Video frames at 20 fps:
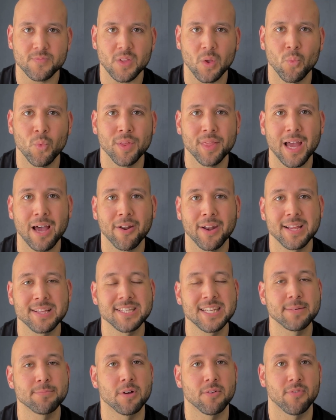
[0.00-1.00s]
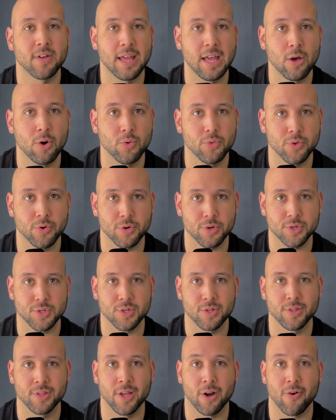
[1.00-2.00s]
without a team of
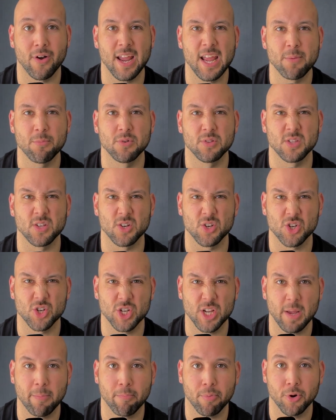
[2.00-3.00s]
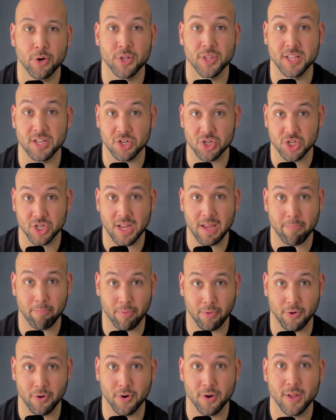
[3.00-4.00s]
elders that are able to shepherd the
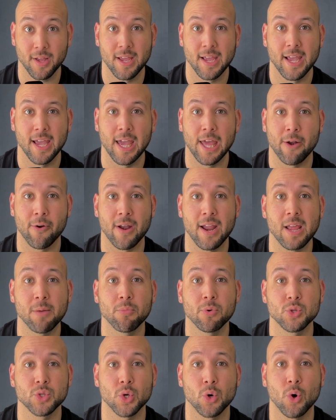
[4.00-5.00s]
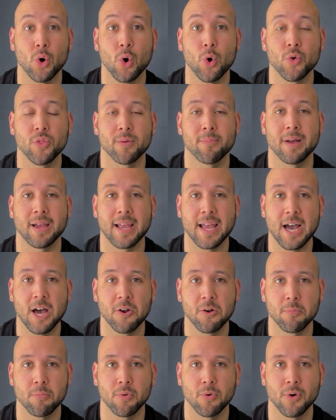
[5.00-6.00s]
shepherd and are able to hold him
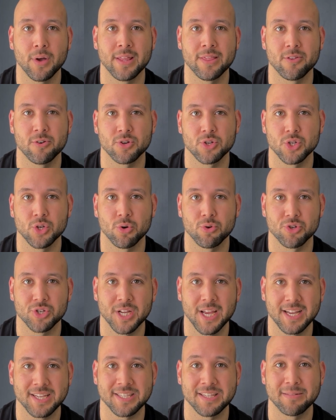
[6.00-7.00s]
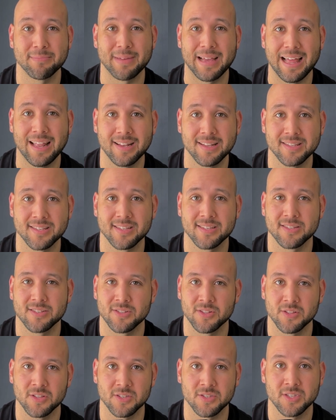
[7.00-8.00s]
accountable, and there's no checks and balances
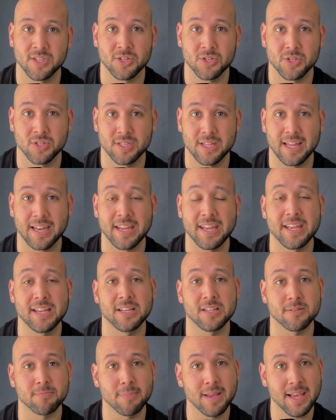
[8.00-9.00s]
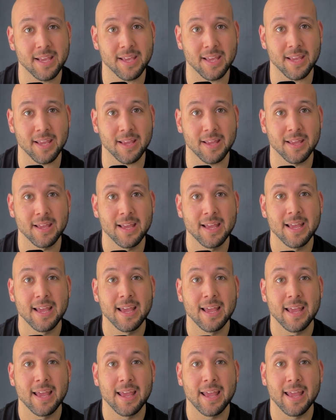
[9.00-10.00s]
on the decisions that he is making,
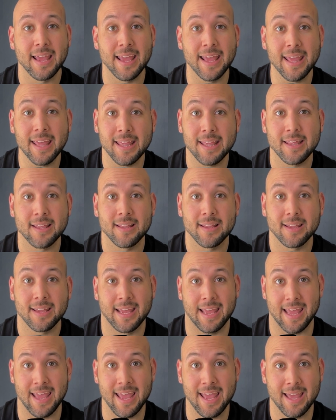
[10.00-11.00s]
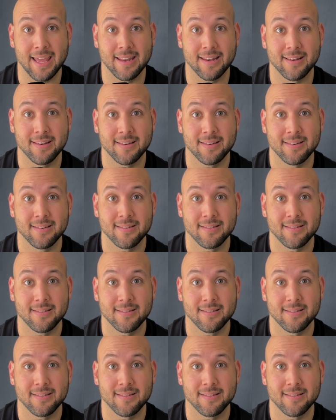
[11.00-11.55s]
it can